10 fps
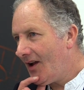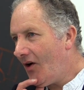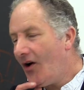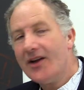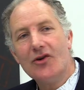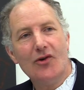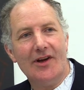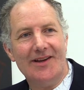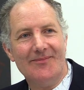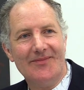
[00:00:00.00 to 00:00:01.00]
I
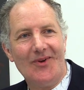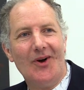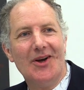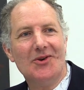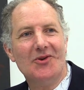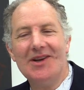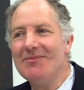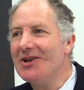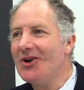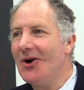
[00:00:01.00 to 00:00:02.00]
agree
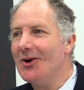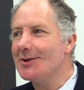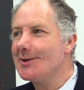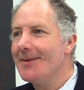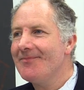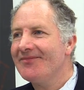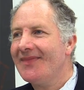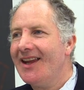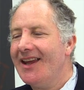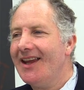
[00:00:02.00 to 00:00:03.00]
because
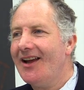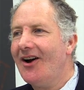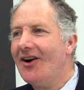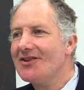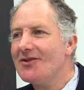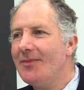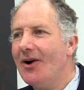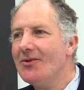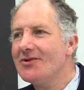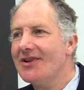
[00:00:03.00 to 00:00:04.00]
I
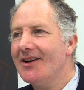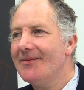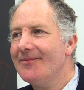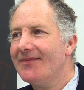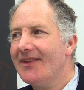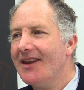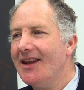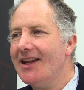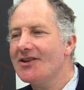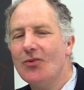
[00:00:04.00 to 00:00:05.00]
suppose that
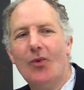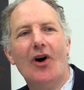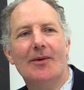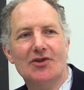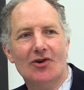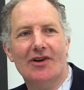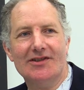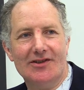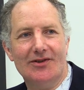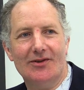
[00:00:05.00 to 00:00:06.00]
it's what I'm trying
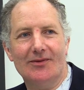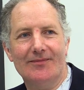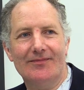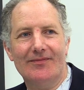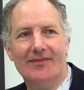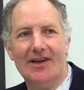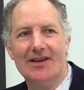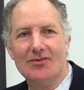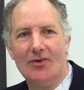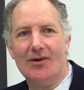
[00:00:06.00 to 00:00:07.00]
to do.
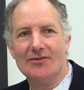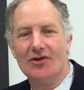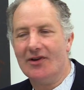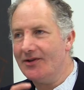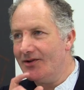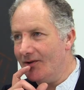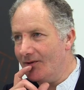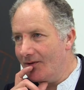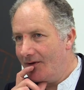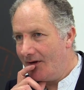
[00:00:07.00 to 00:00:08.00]
It's what I'm trying to
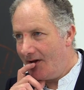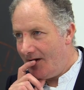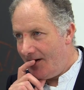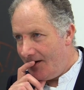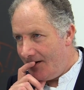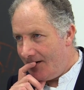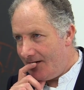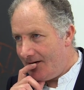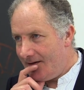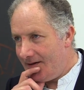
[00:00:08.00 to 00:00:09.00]
do.
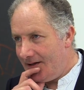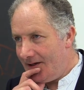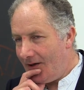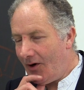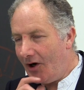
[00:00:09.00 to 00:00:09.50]
I